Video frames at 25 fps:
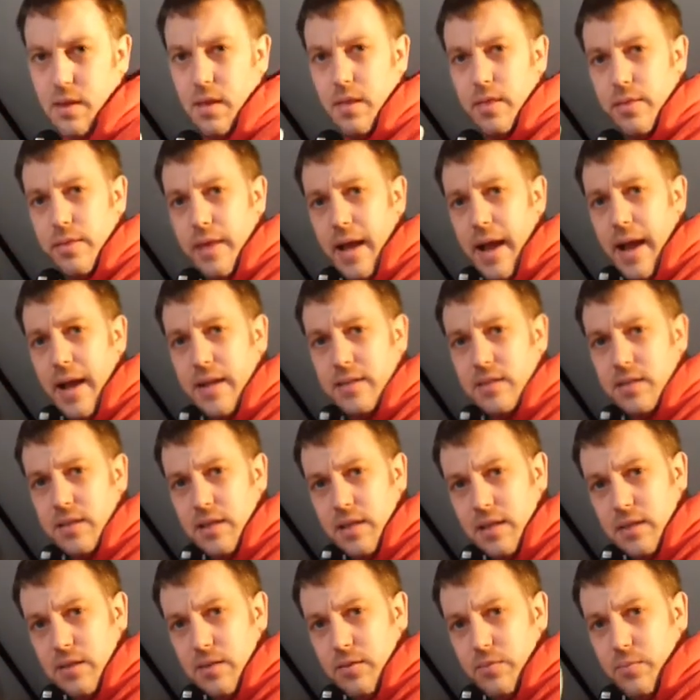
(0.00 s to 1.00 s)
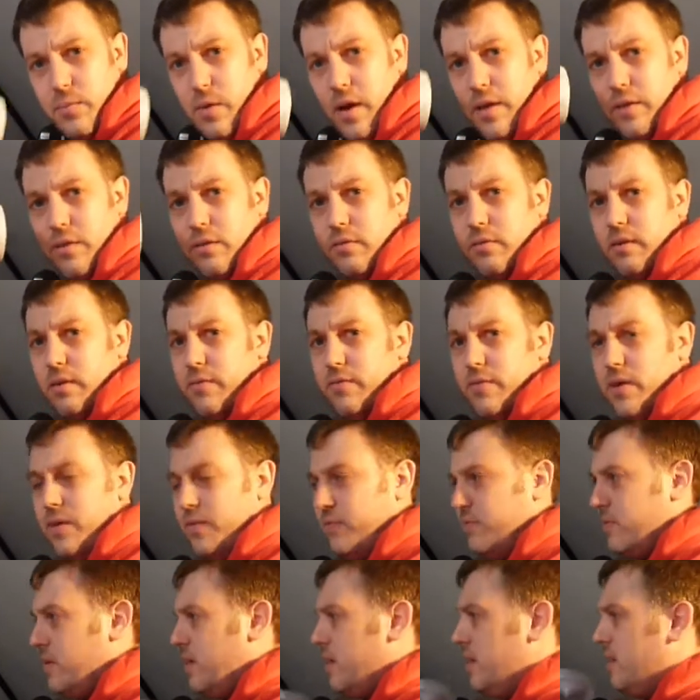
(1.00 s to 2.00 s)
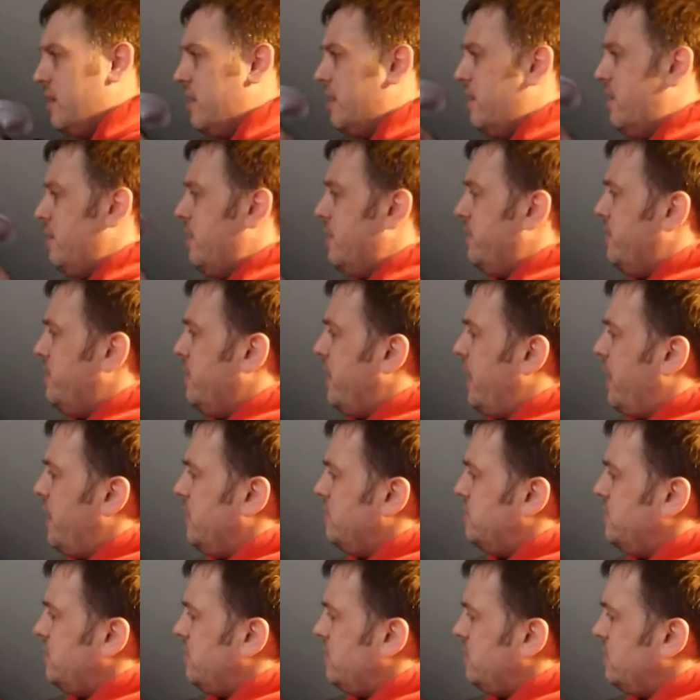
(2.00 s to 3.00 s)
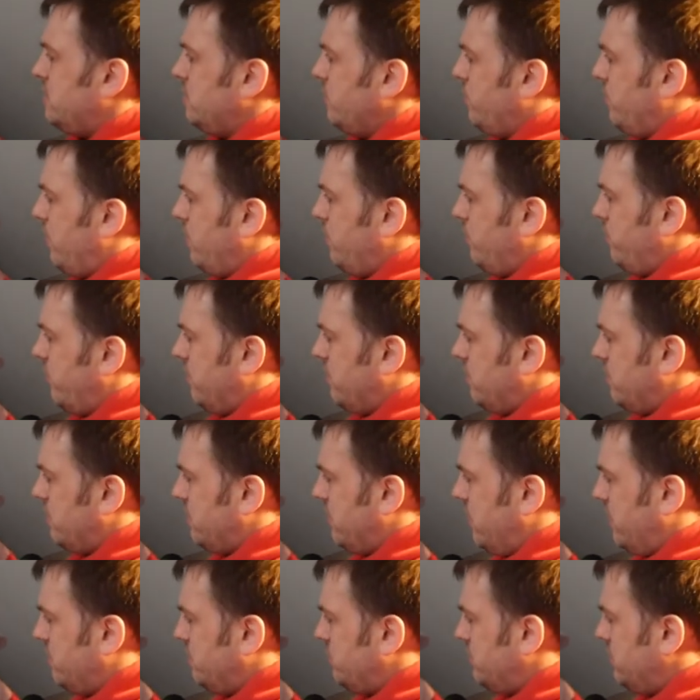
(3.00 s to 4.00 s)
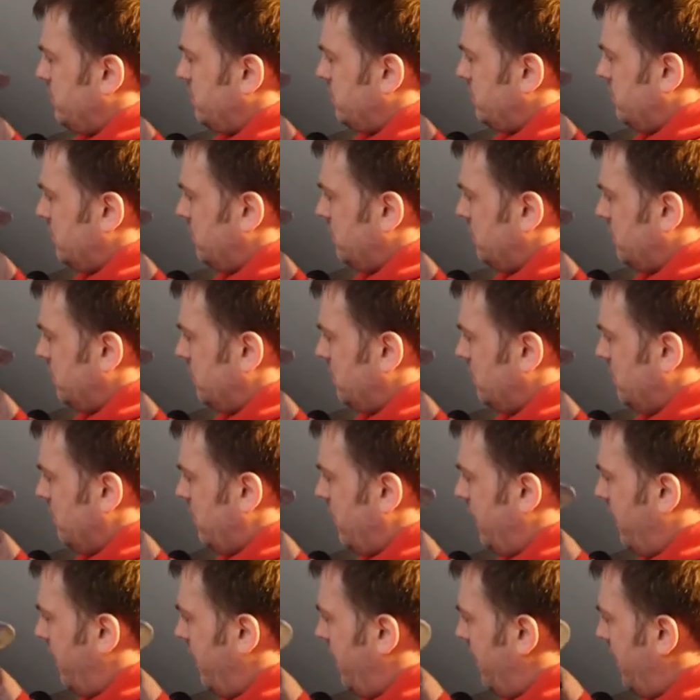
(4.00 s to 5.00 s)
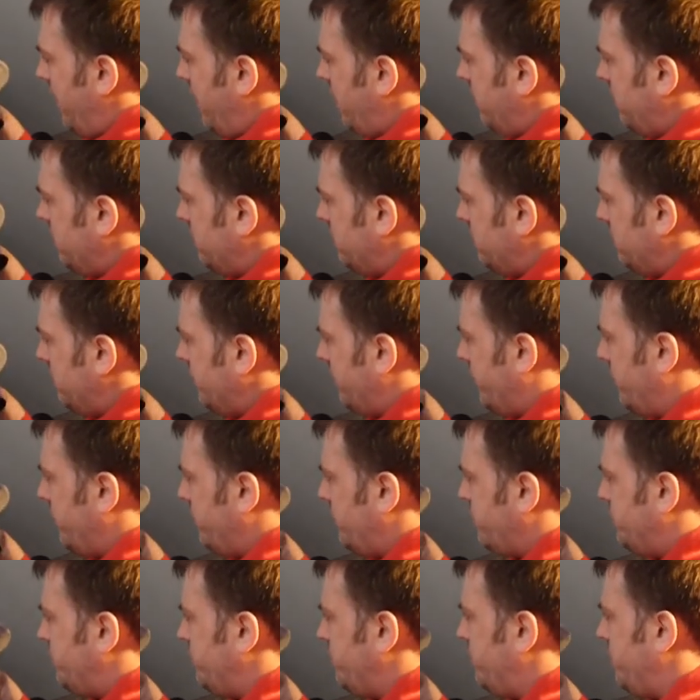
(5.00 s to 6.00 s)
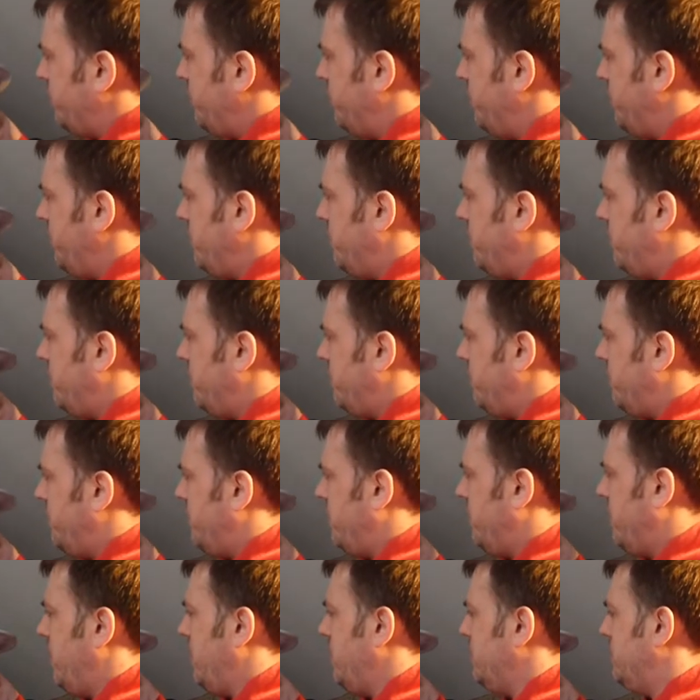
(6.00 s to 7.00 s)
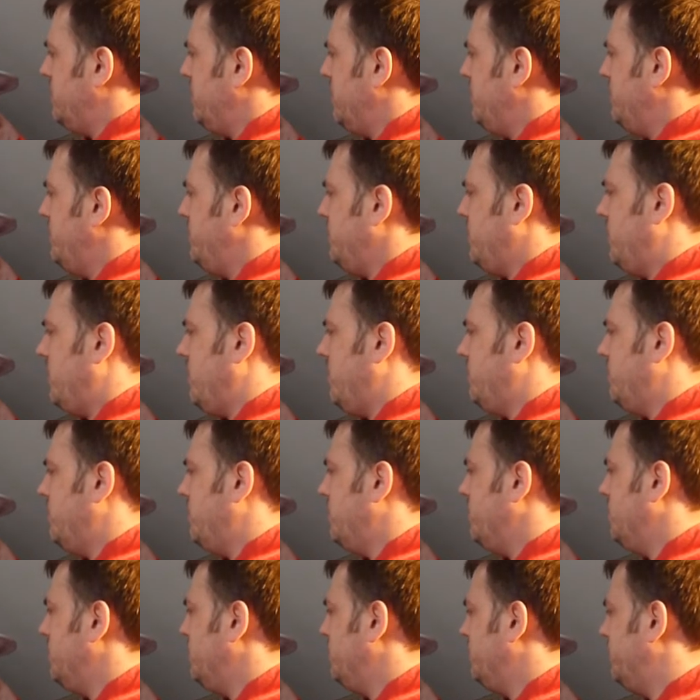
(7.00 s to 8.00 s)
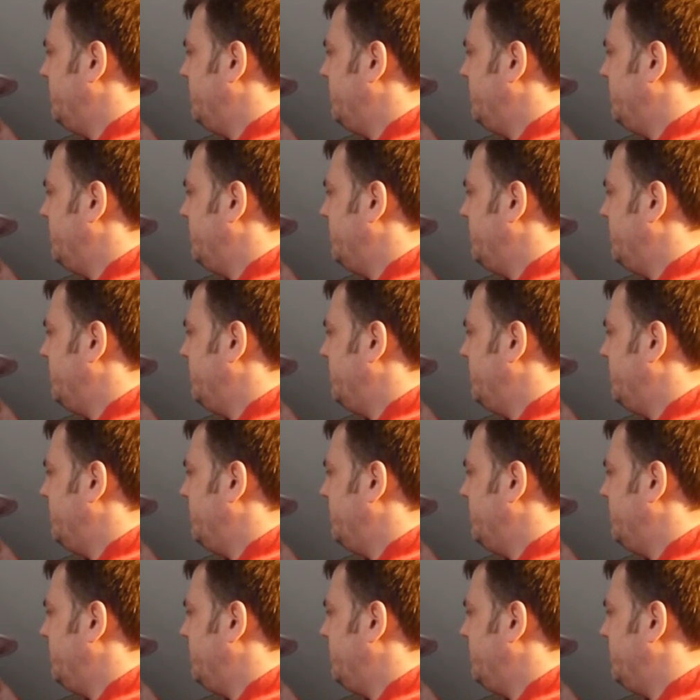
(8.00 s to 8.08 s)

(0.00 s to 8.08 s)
That is the 1350. That is the 1000. And look at the two of them. It's unbelievable.